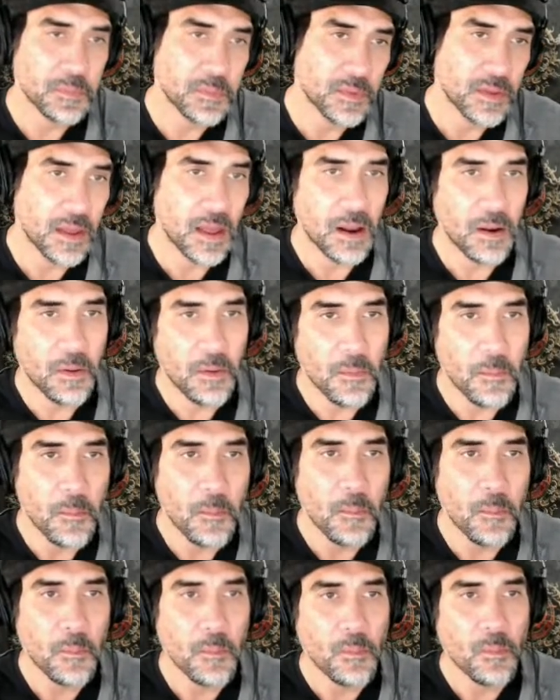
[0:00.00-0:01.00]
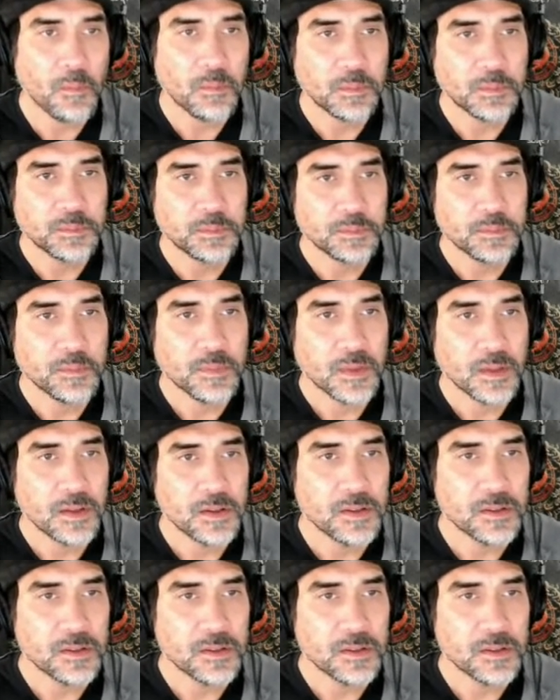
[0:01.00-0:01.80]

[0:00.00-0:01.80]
I don't know. So